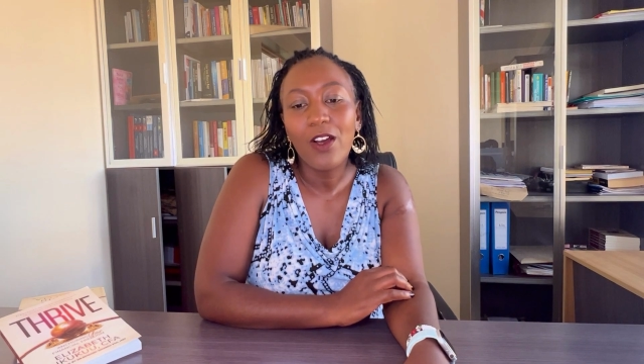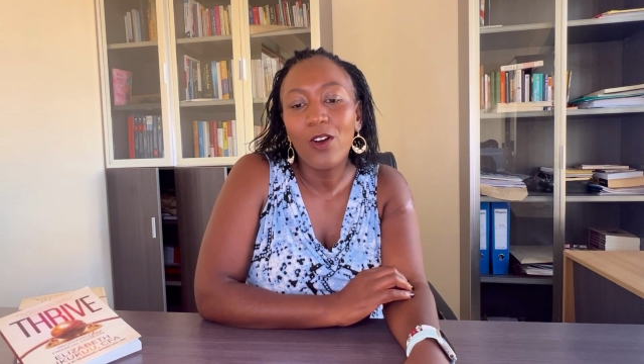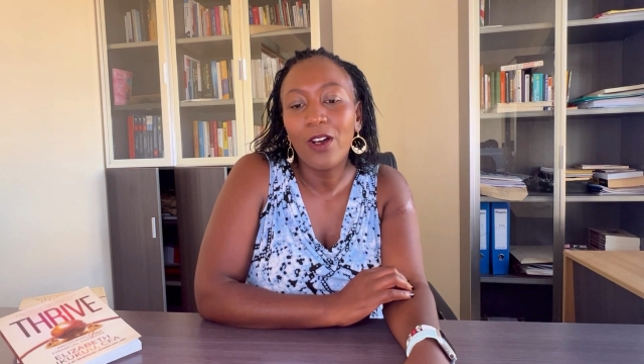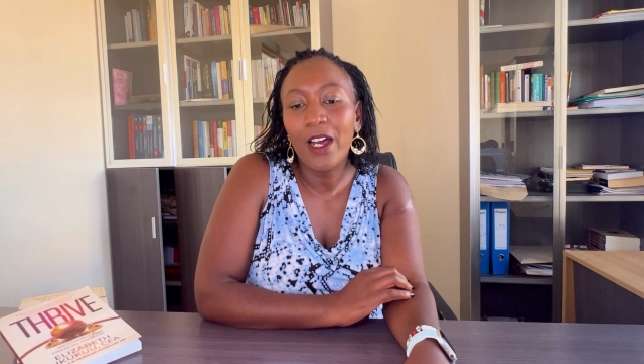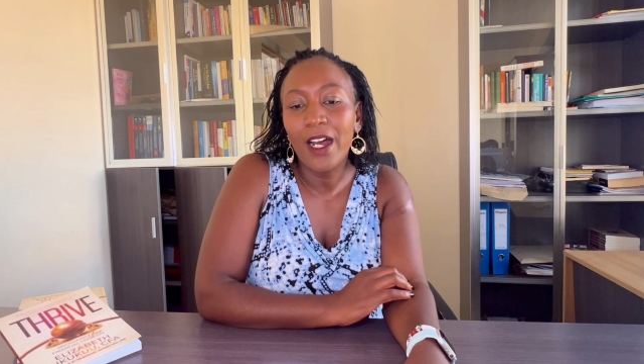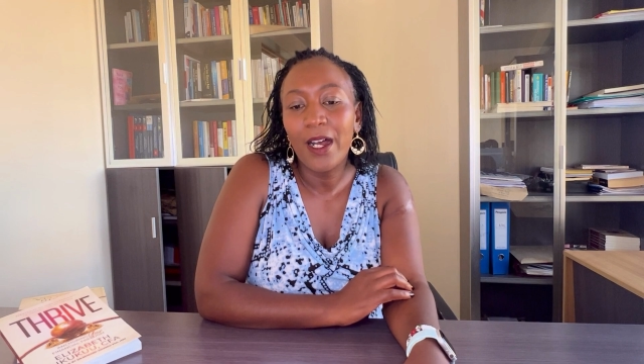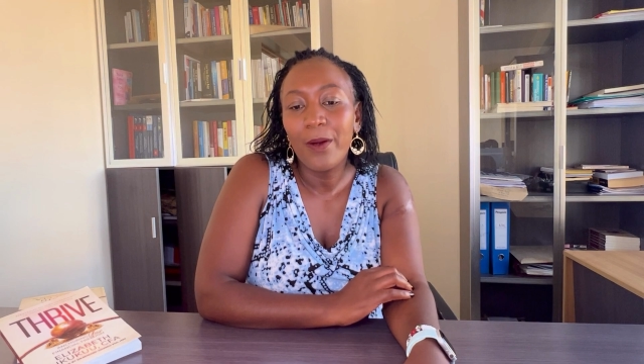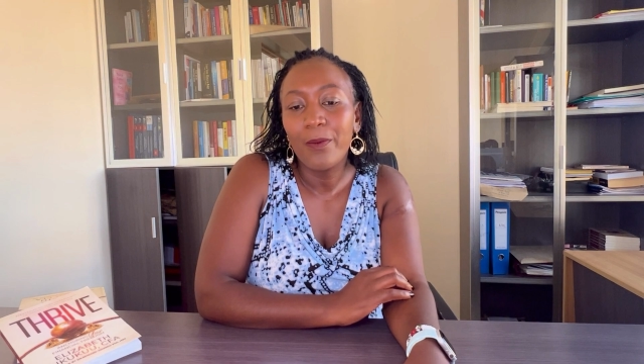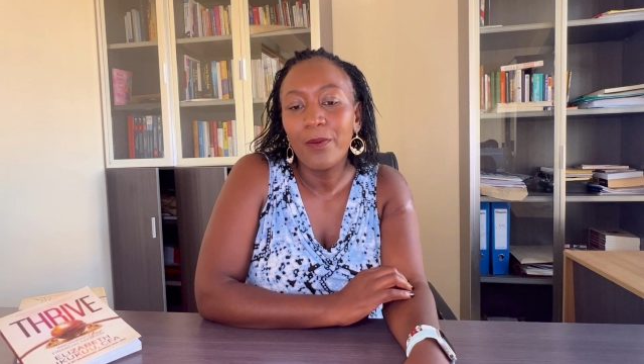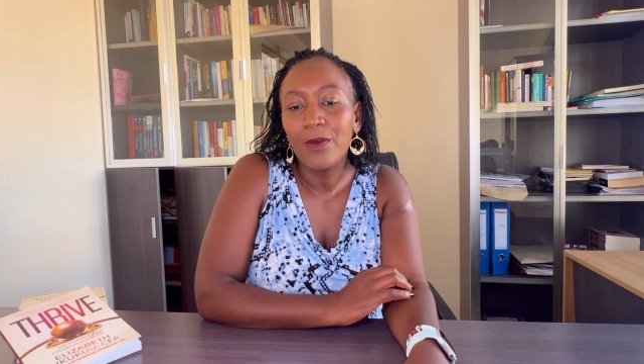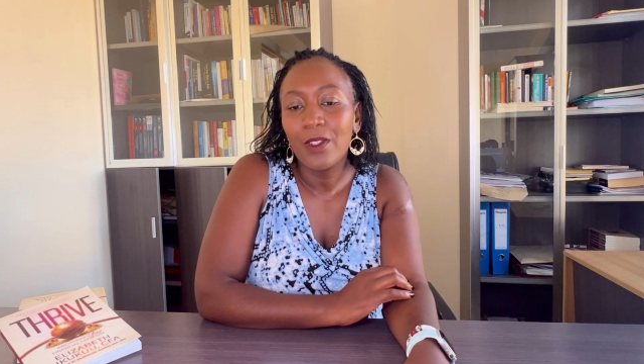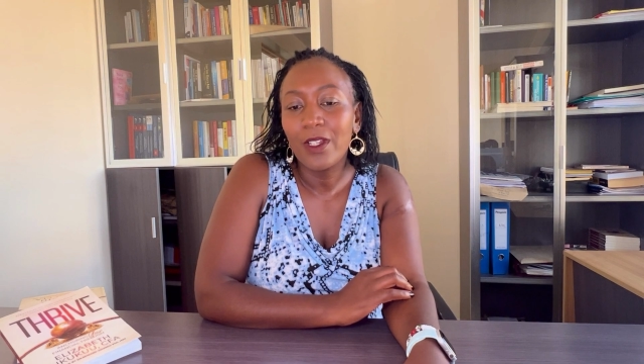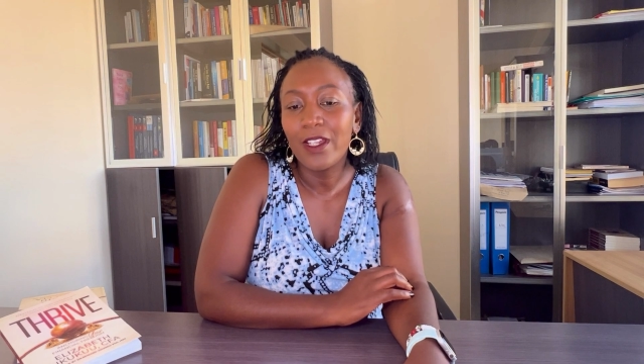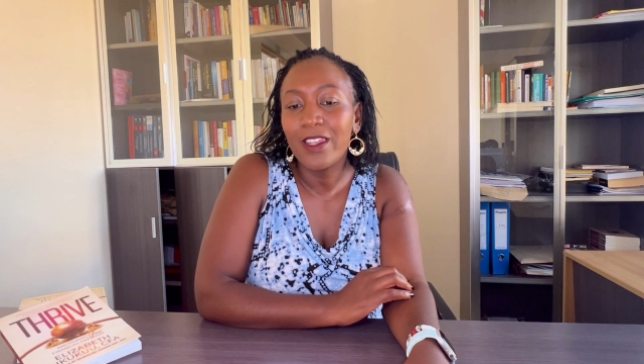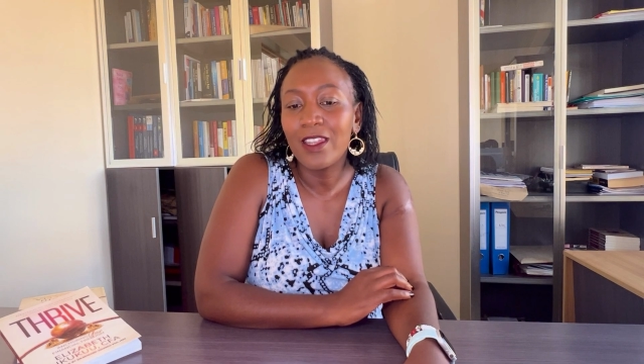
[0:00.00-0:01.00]

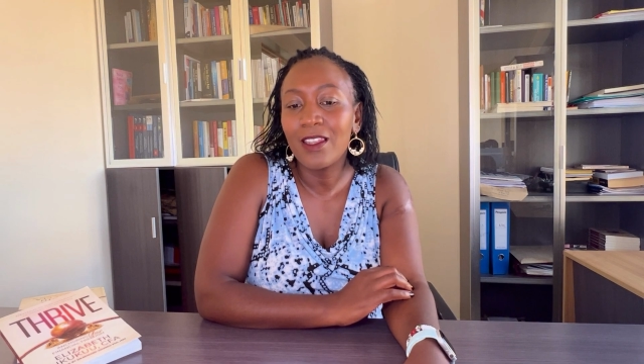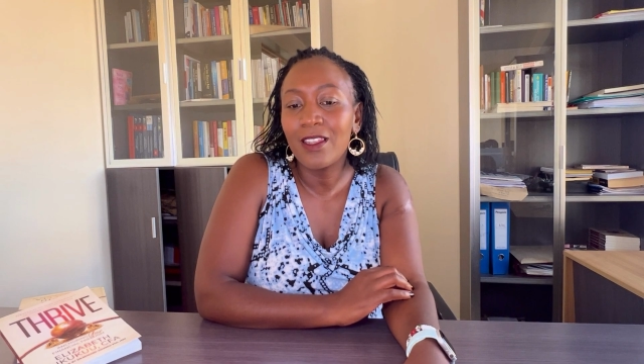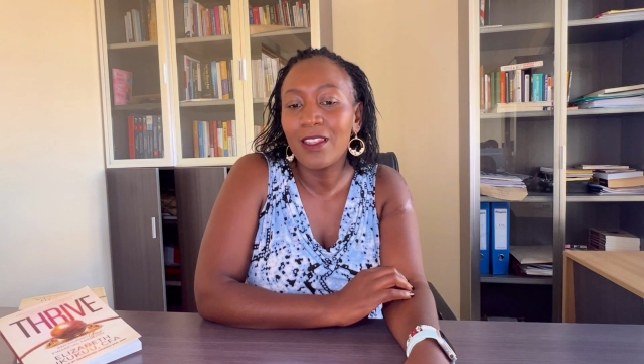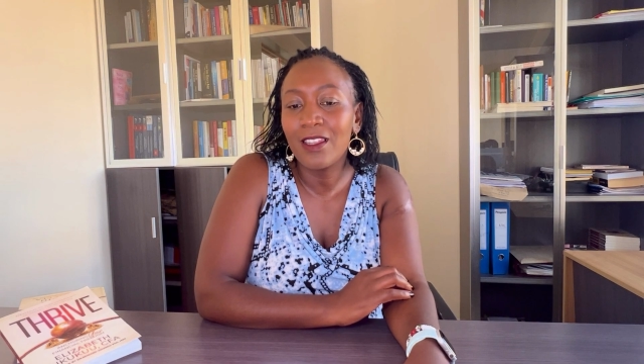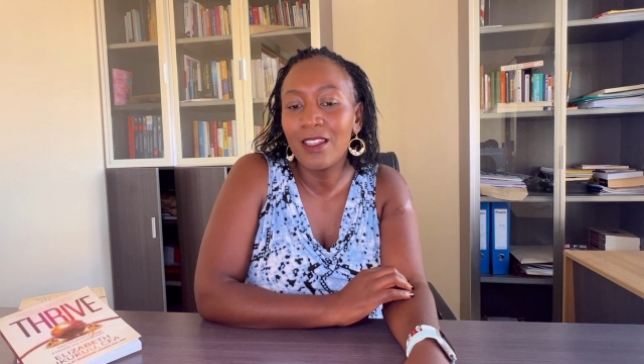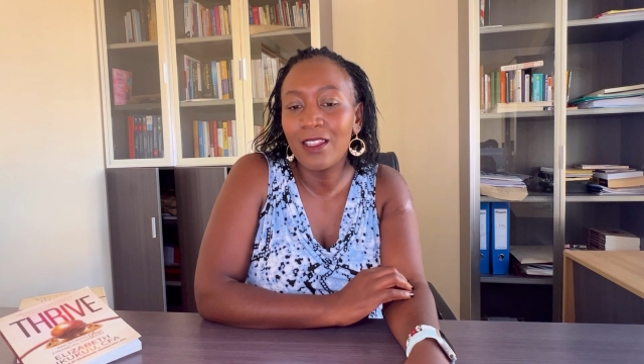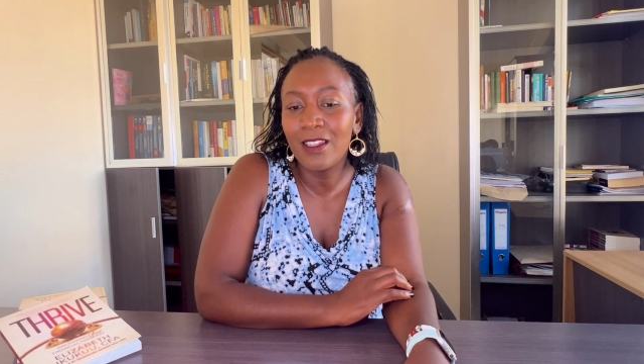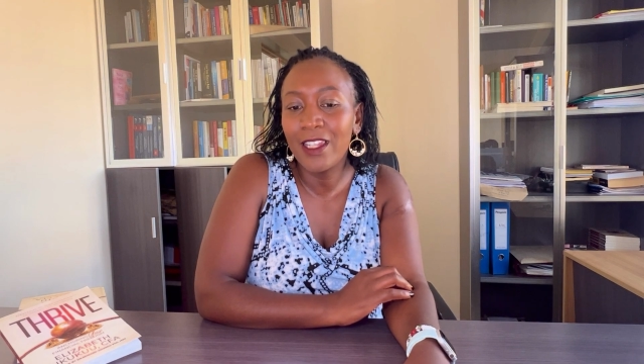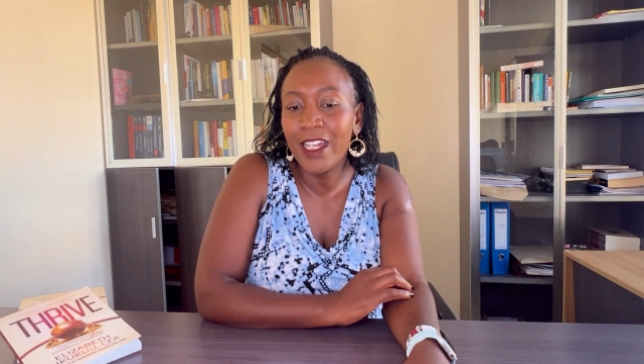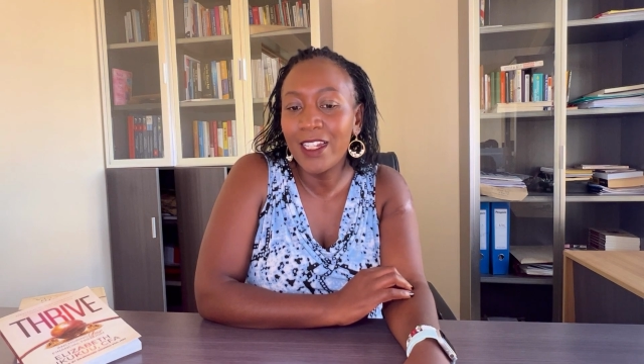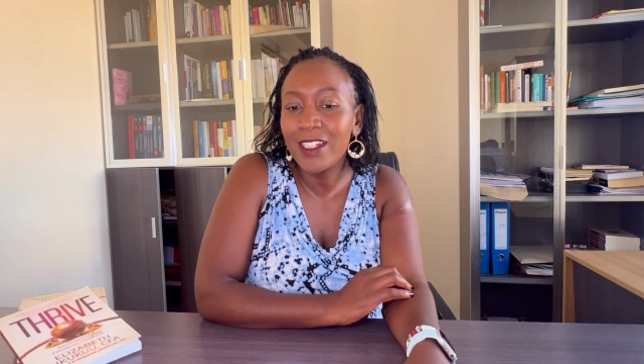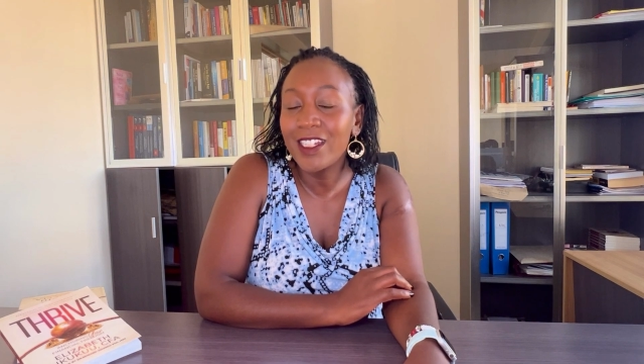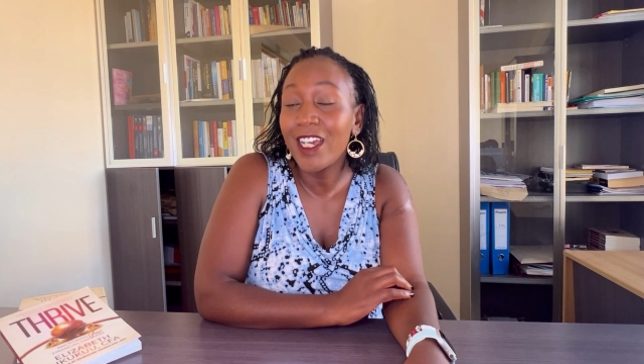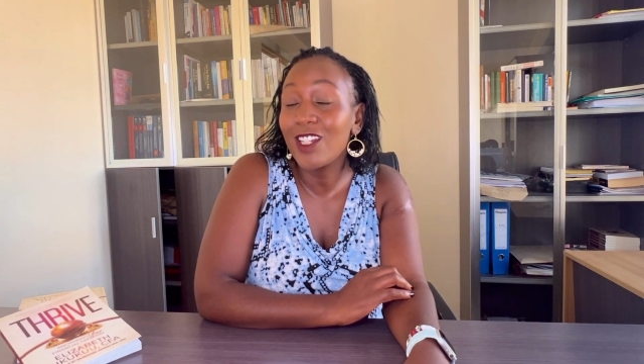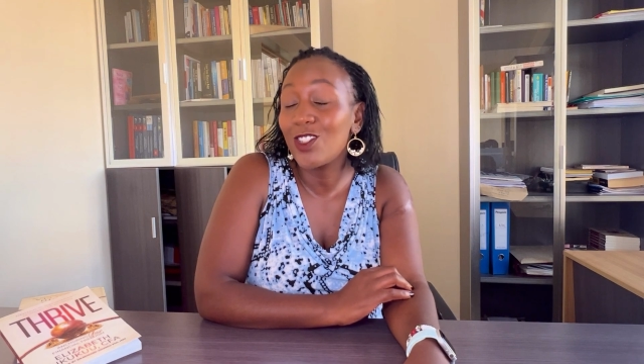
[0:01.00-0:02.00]
then
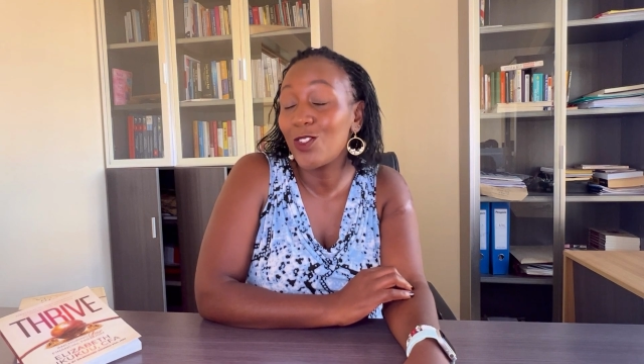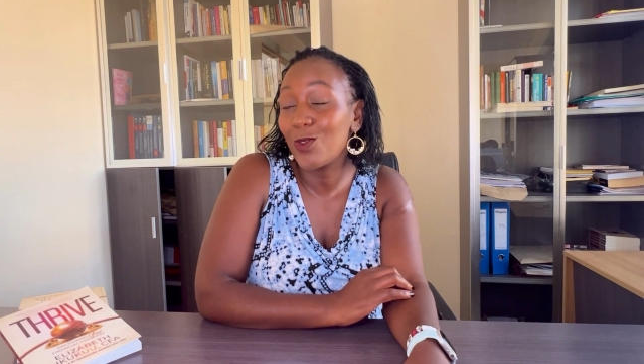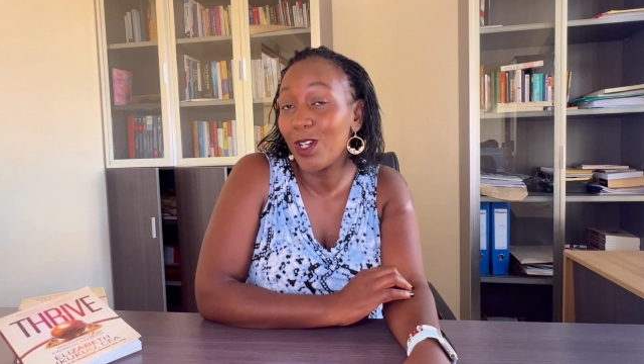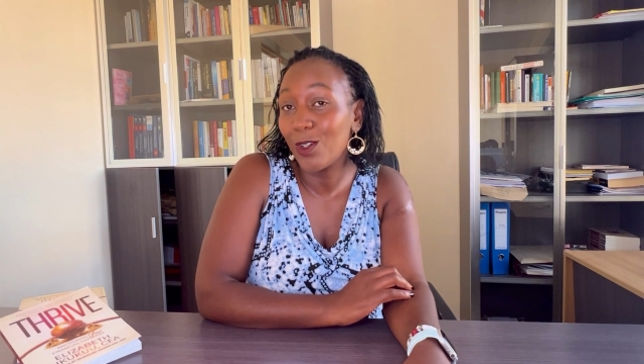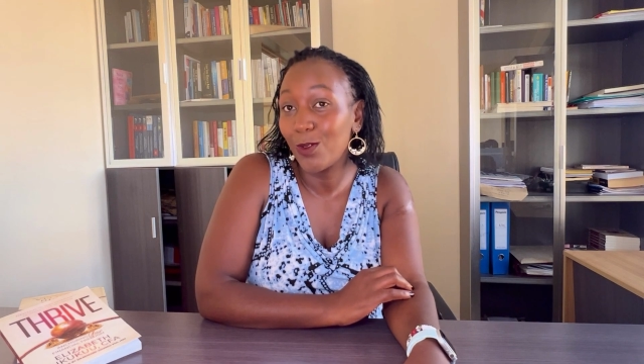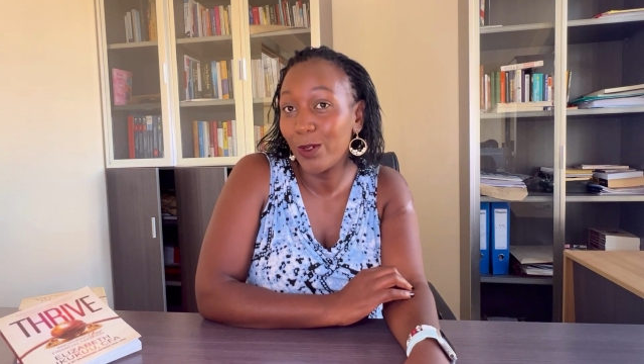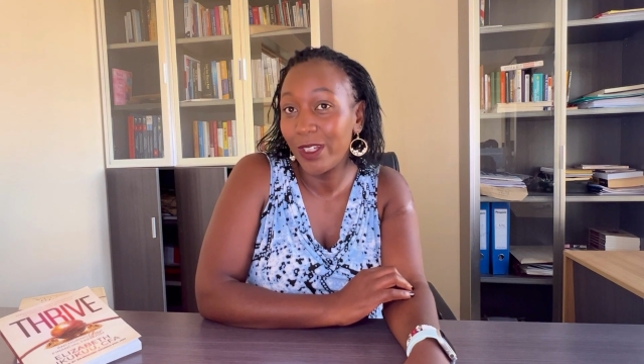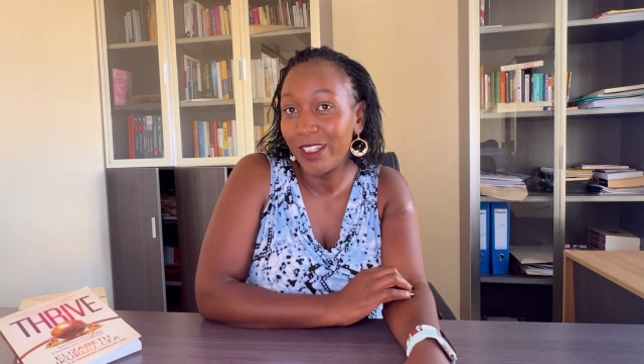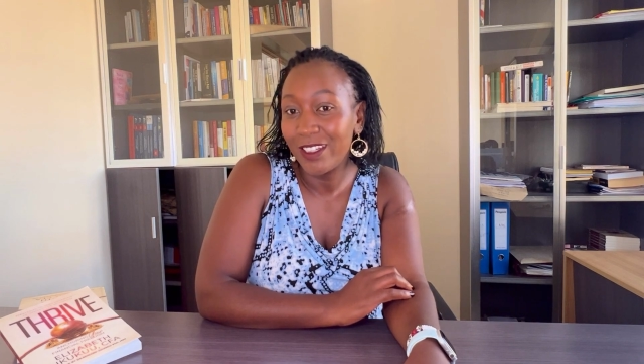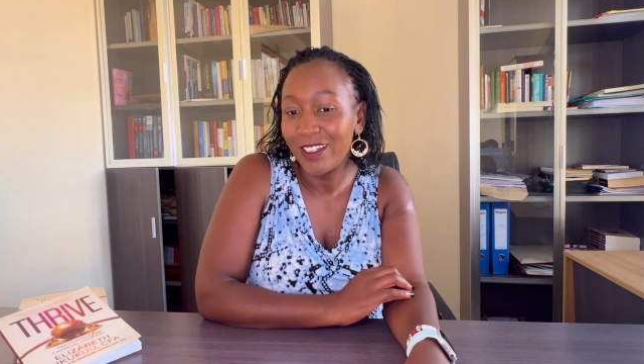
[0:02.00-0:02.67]
tie it to a goal.